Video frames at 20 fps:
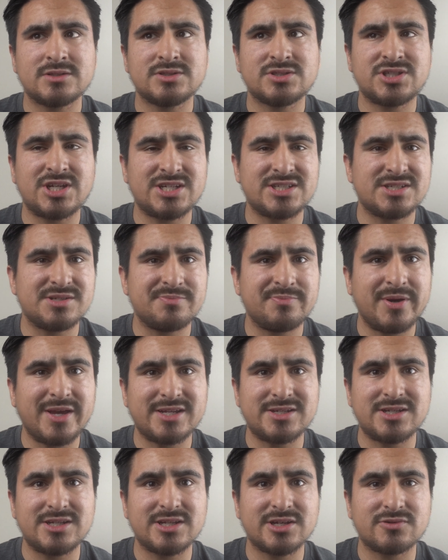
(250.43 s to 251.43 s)

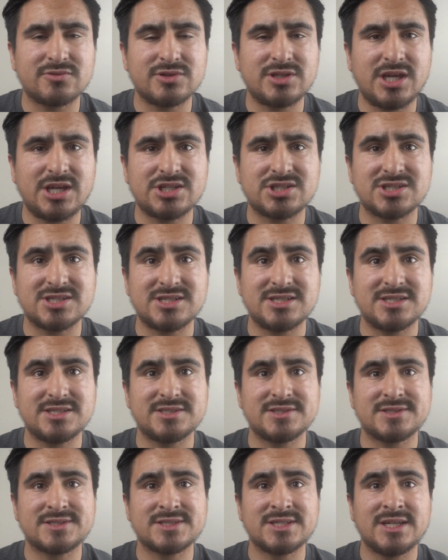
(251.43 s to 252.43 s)
JCPenney
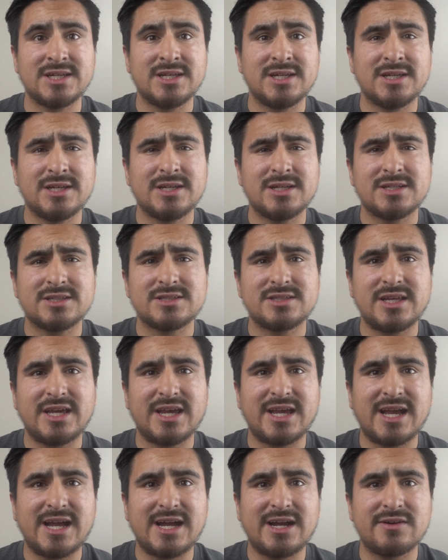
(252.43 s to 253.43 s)
liquidations,
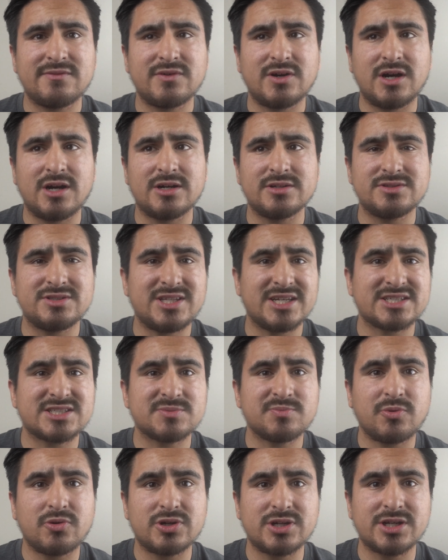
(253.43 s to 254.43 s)
they have Dick's
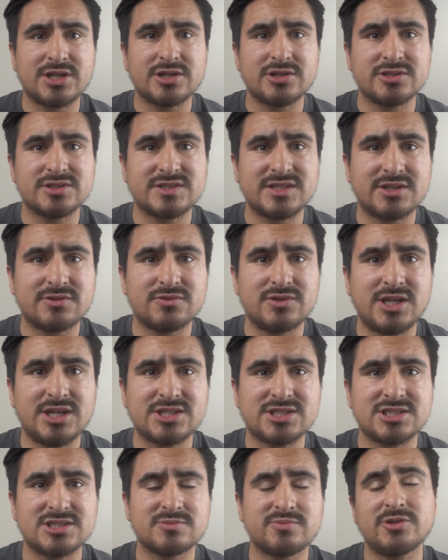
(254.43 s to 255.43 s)
Sporting Goods
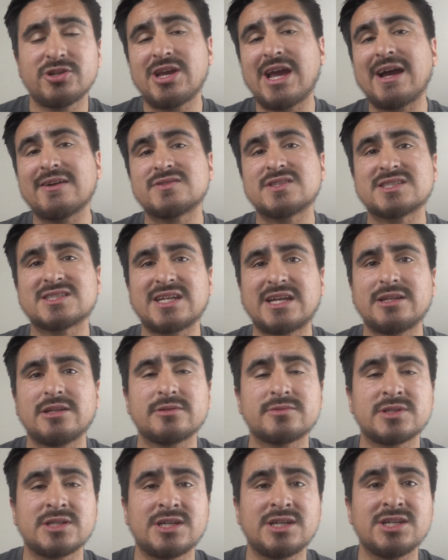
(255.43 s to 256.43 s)
liquidations, but you have to sign
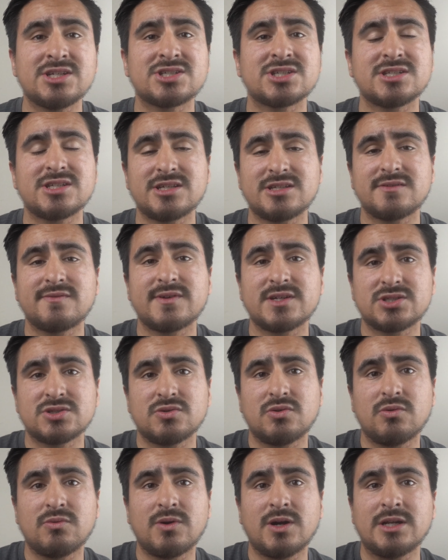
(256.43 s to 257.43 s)
up to each and
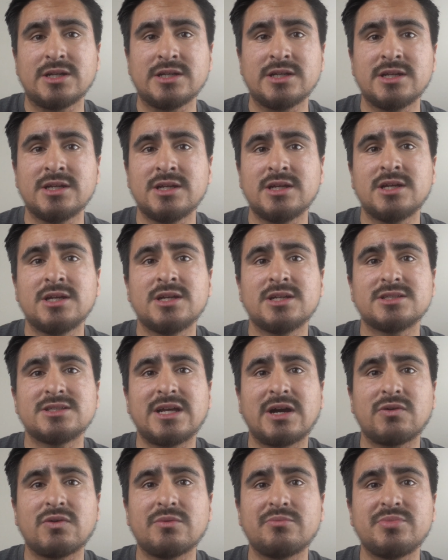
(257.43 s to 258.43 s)
individual one.
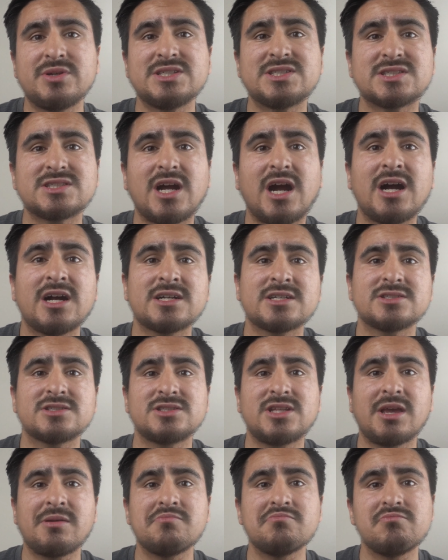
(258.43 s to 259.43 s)
Now with B-Stock,
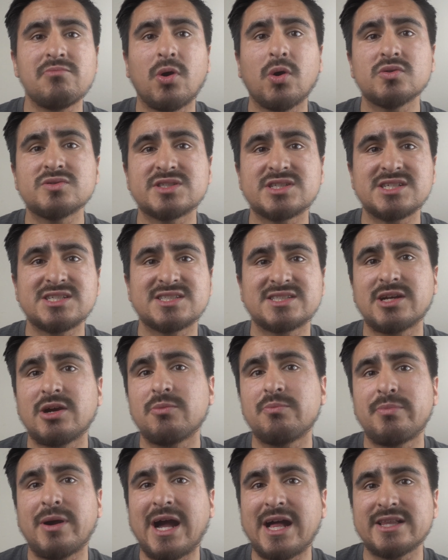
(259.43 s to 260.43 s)
they mostly sell
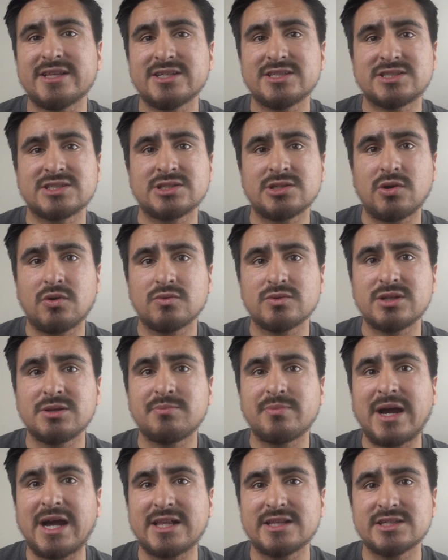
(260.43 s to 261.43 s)
pallets and only
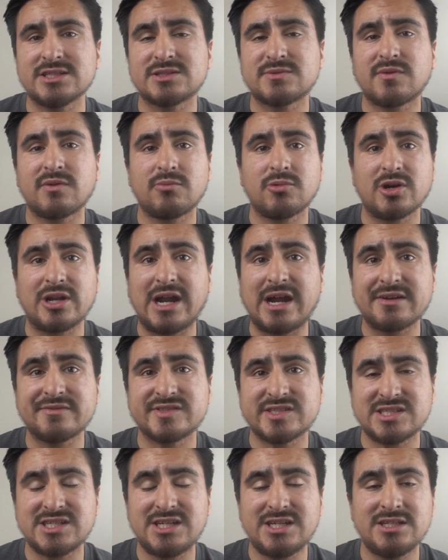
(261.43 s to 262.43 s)
pallets from what I've
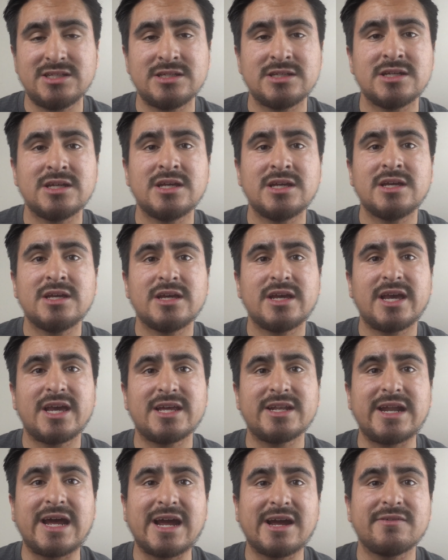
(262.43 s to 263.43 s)
seen,
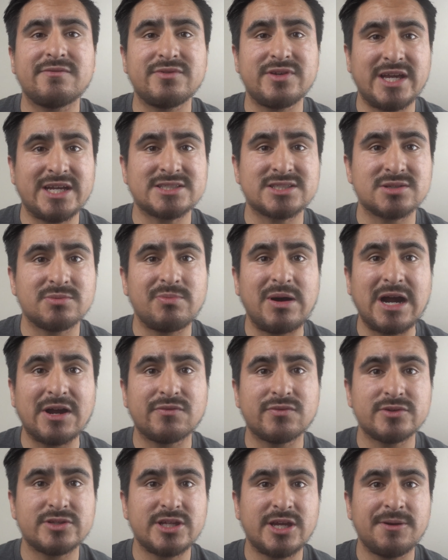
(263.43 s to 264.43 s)
and I have yet to buy
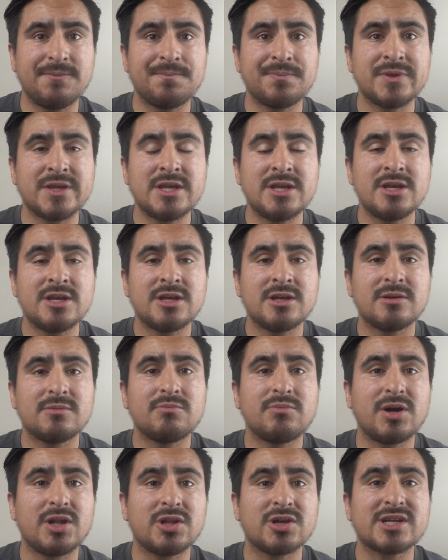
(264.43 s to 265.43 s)
from them.
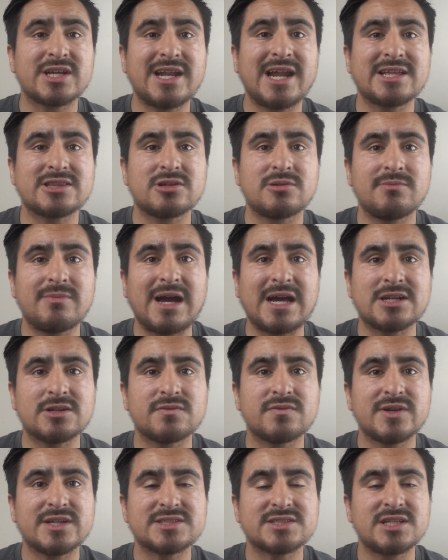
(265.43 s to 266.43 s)
But looking at their
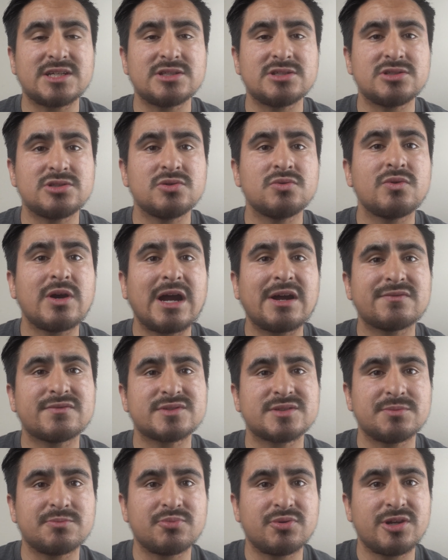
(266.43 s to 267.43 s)
manifest, they do have
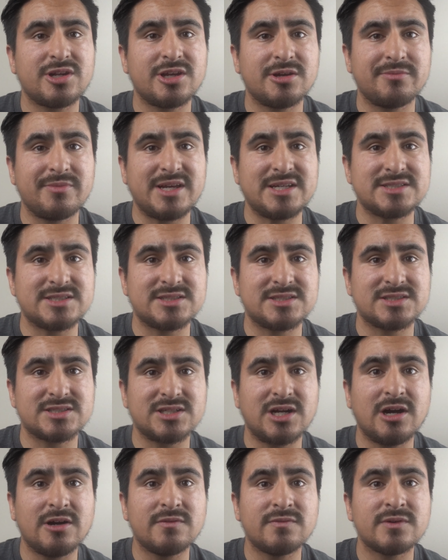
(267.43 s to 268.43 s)
some pretty amazing
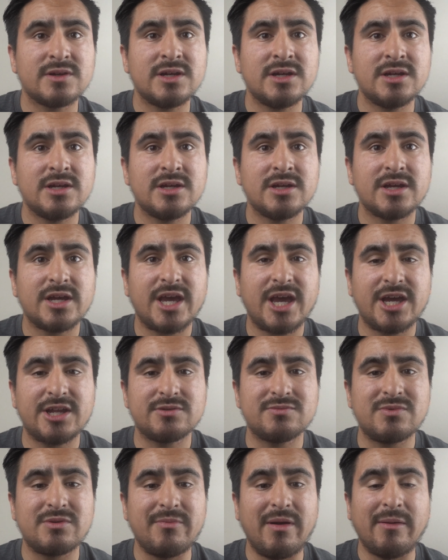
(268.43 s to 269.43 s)
stuff.
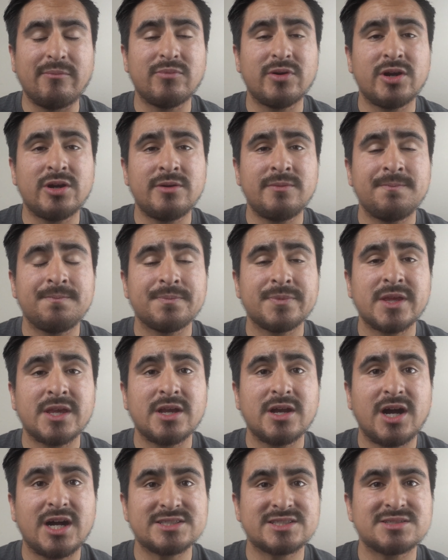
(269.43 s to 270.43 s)
And remember,
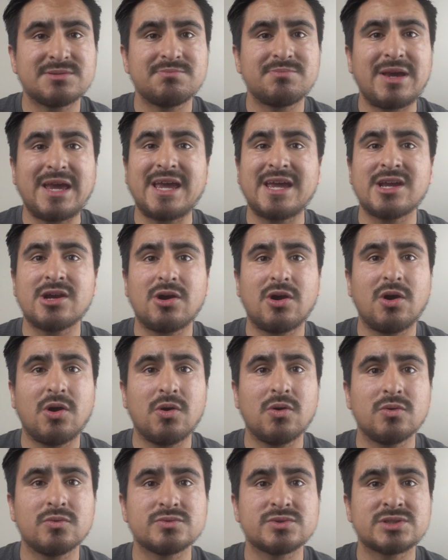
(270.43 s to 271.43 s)
Hudson Bay
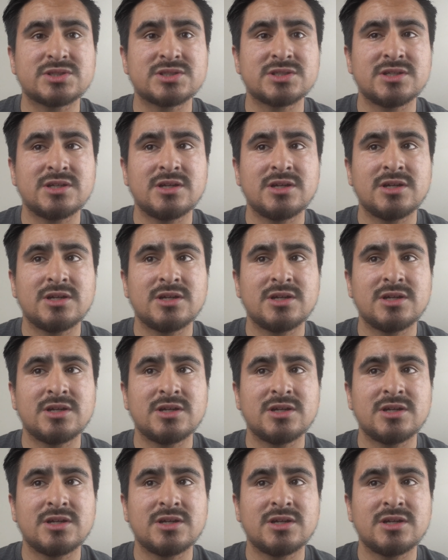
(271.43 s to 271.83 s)
owns,